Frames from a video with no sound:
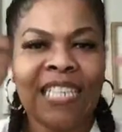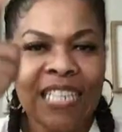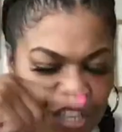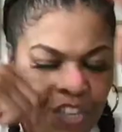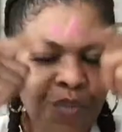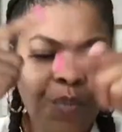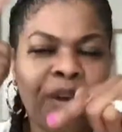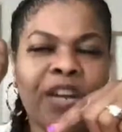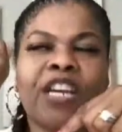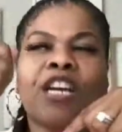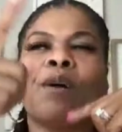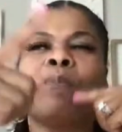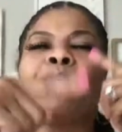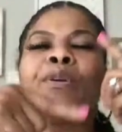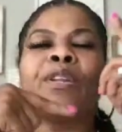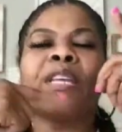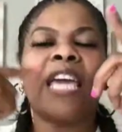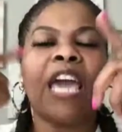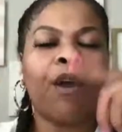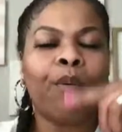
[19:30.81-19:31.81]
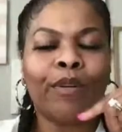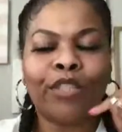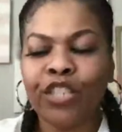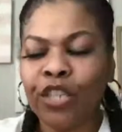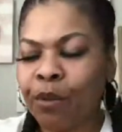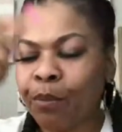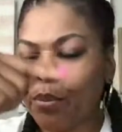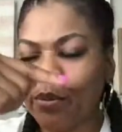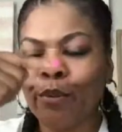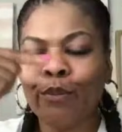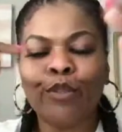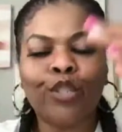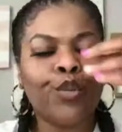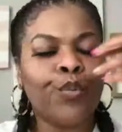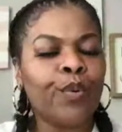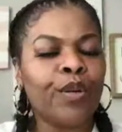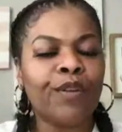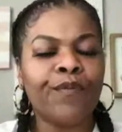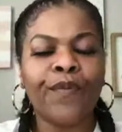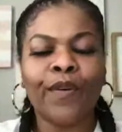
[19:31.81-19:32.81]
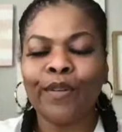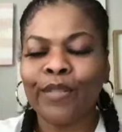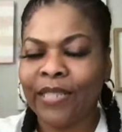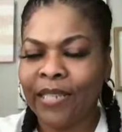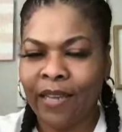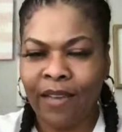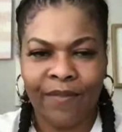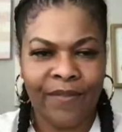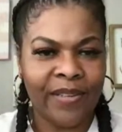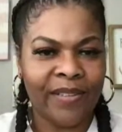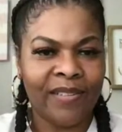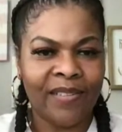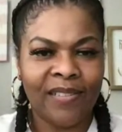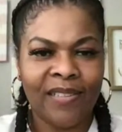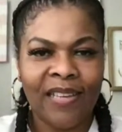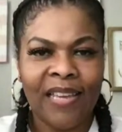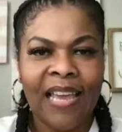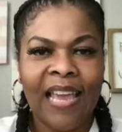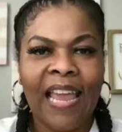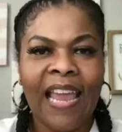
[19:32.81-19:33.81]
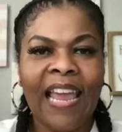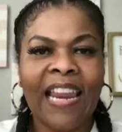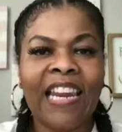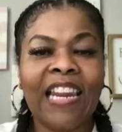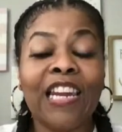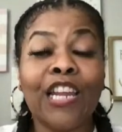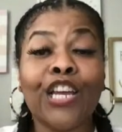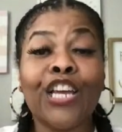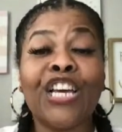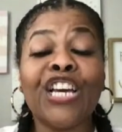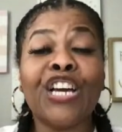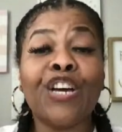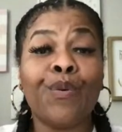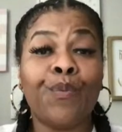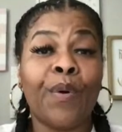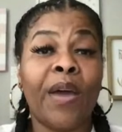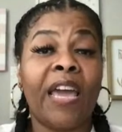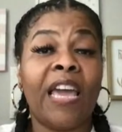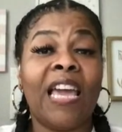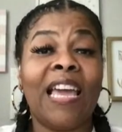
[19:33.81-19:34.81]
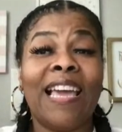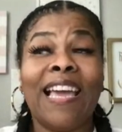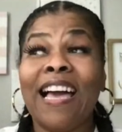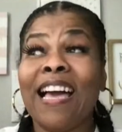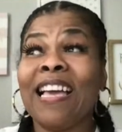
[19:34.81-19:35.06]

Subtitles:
You want to communicate with your boo 24/7 and in a good way.